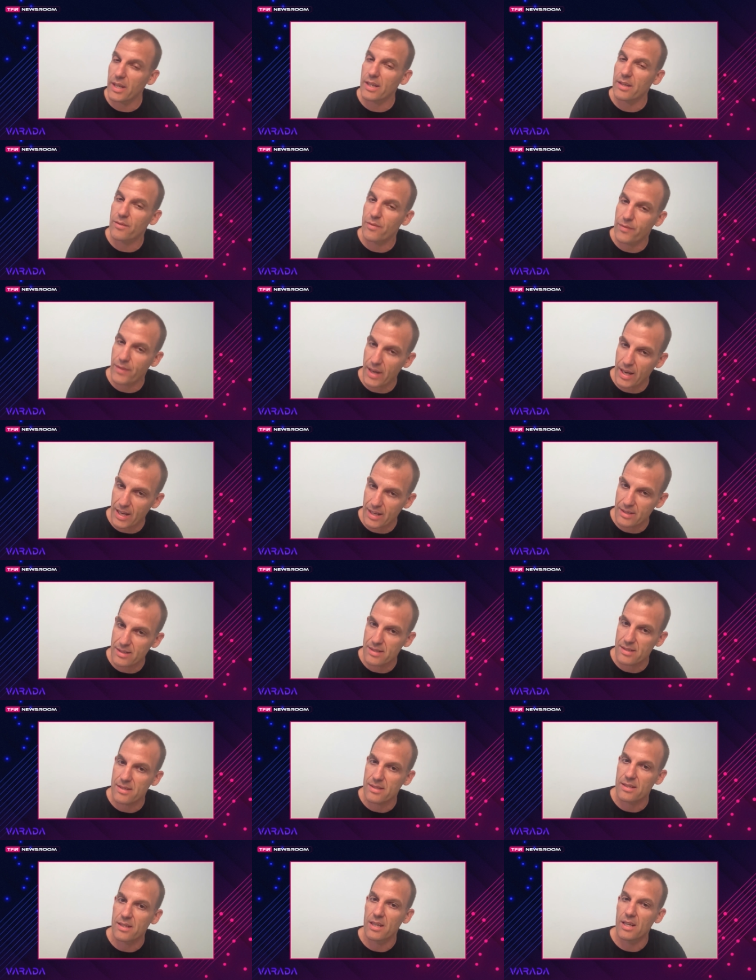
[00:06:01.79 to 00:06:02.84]

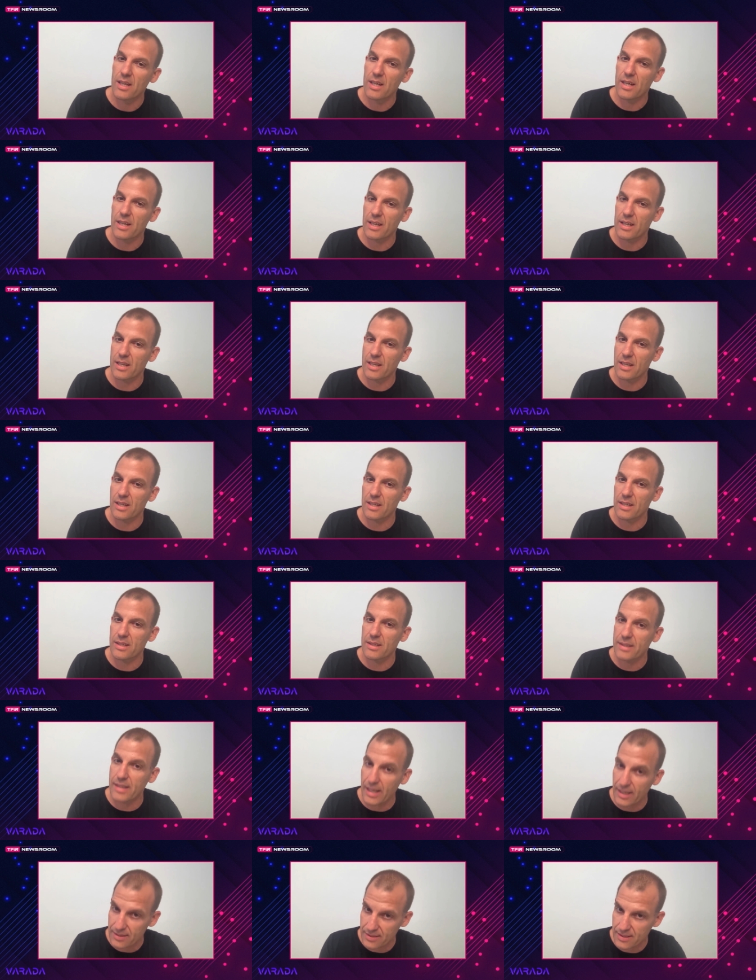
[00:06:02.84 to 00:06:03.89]
advanced uh,
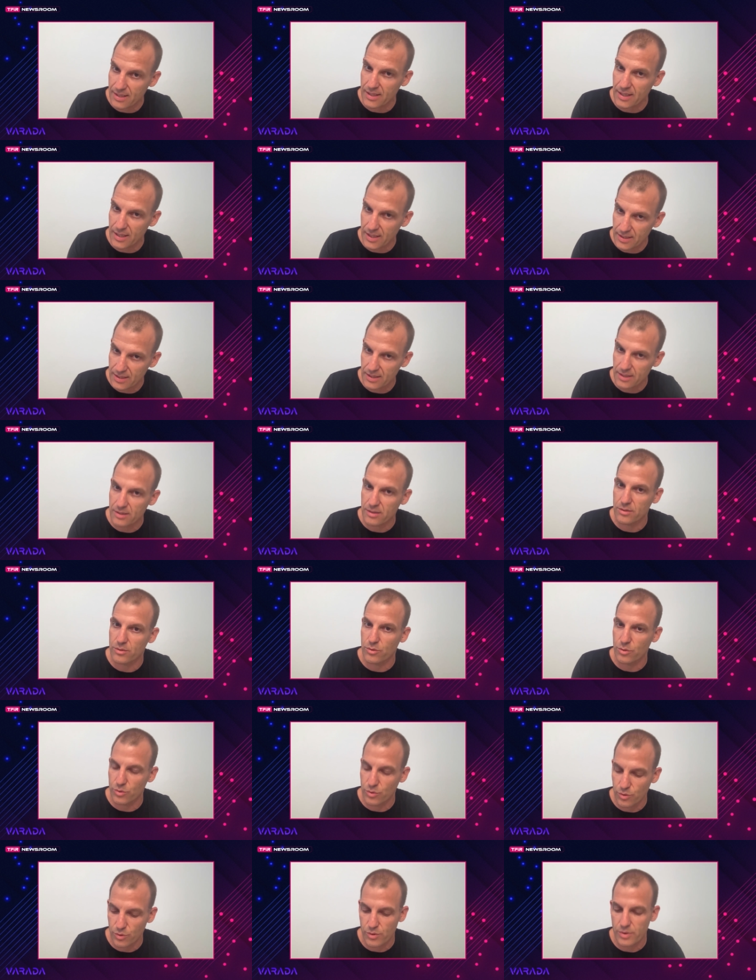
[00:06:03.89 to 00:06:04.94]
text analytics
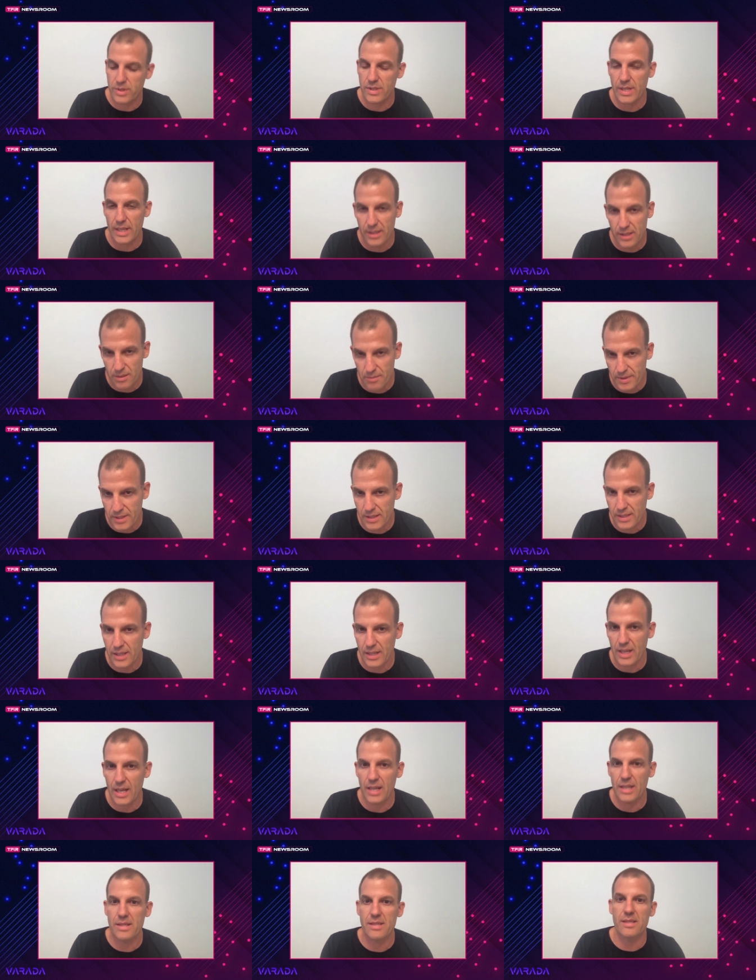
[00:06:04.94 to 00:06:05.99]
to do sentiment
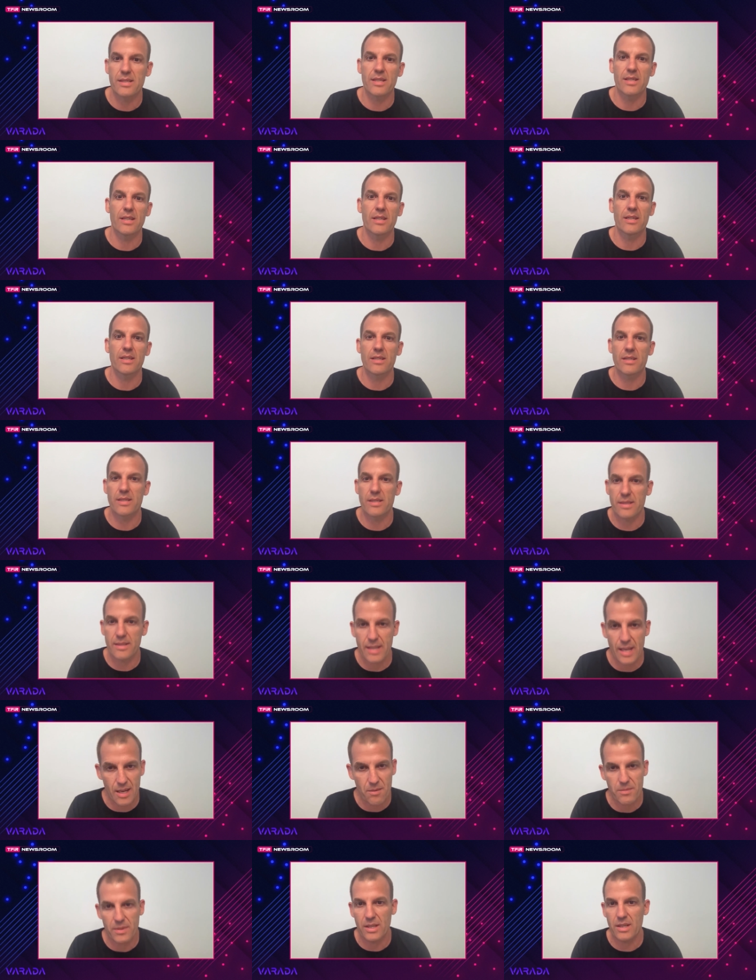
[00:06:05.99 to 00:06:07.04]
analysis,
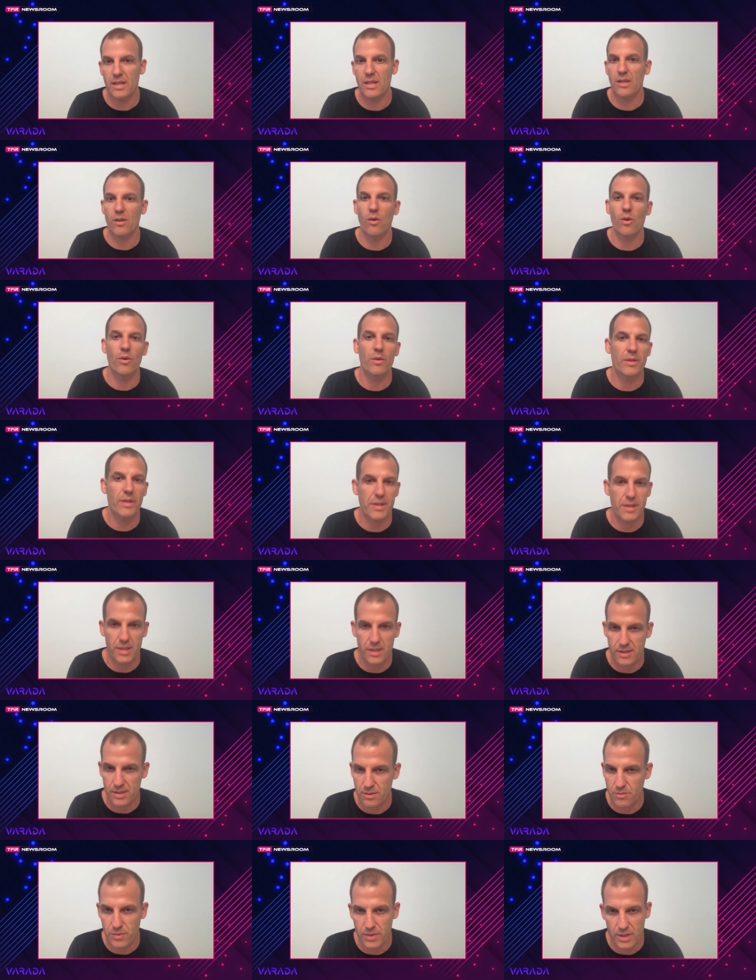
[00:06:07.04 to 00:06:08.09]
stemming, all the
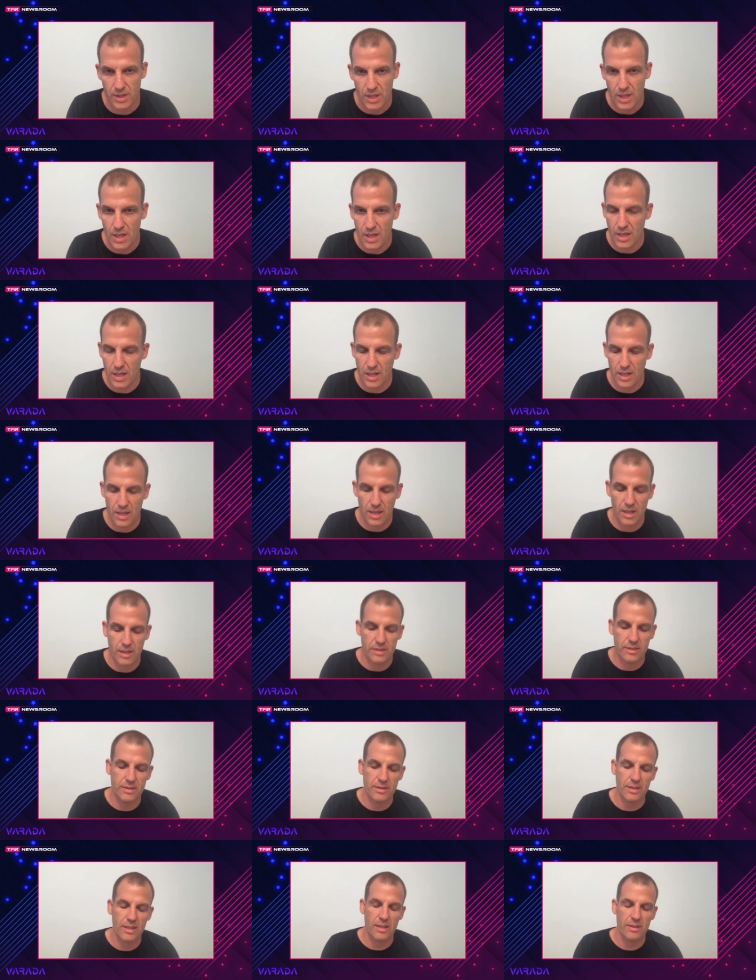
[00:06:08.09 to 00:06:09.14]
things that we uh,
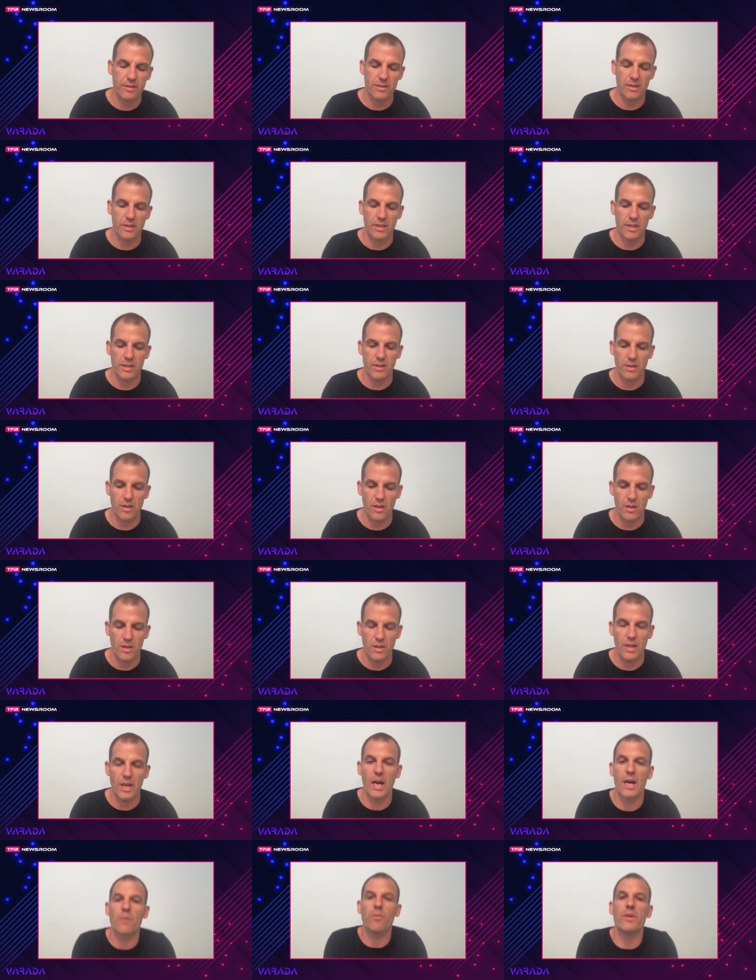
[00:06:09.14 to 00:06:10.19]
discussed earlier
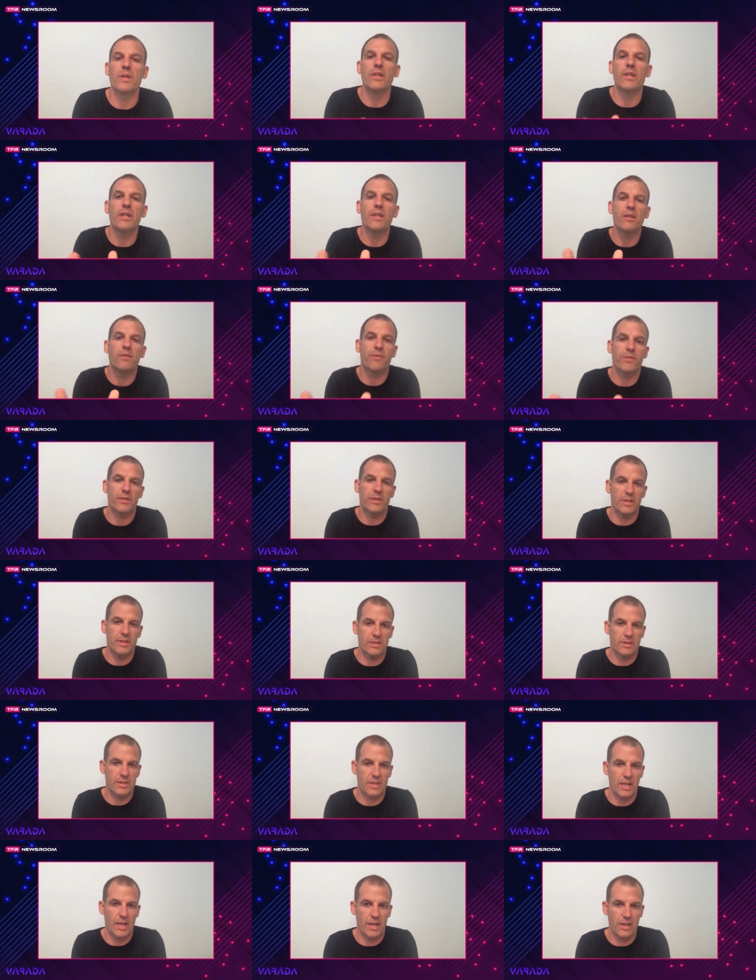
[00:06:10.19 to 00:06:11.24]
on. I will need for
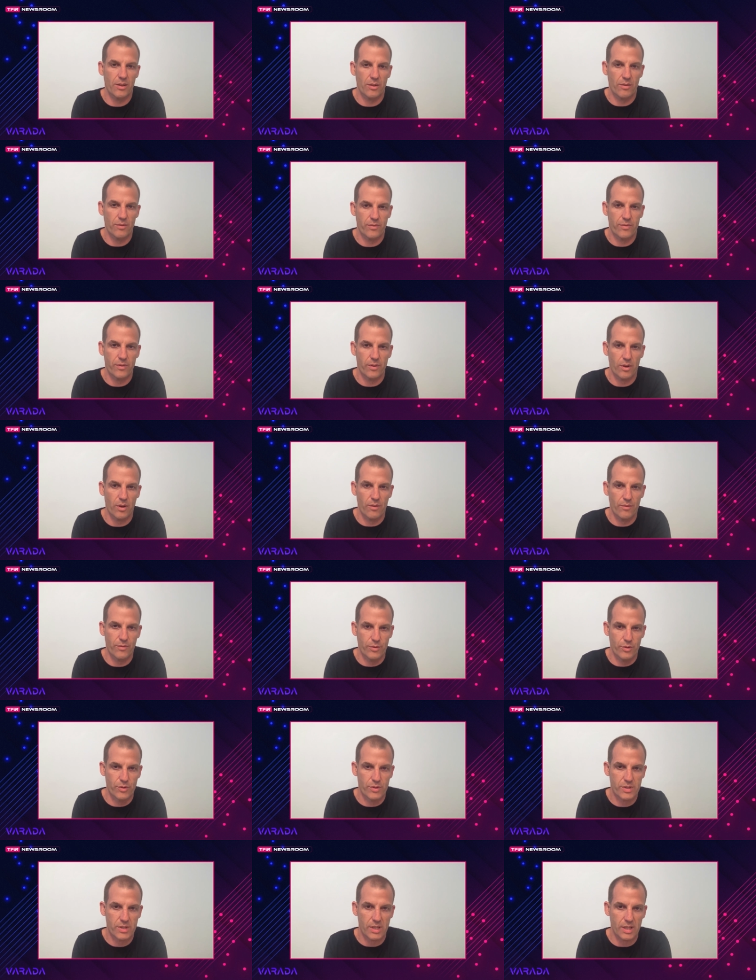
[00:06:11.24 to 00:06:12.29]
this kind of, of
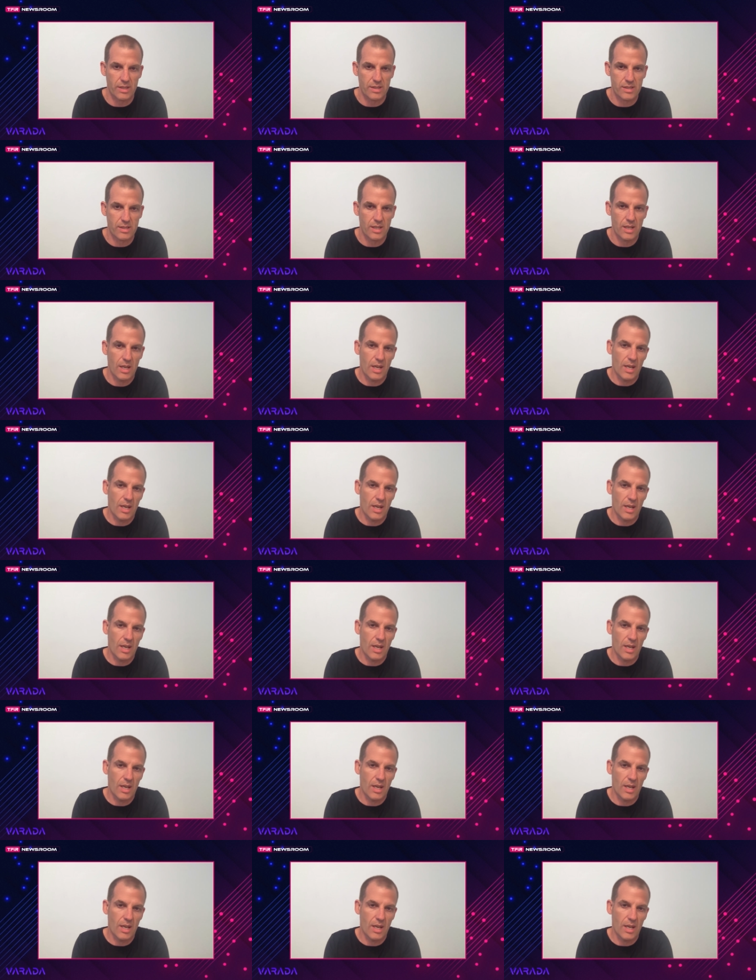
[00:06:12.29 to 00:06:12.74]
use case.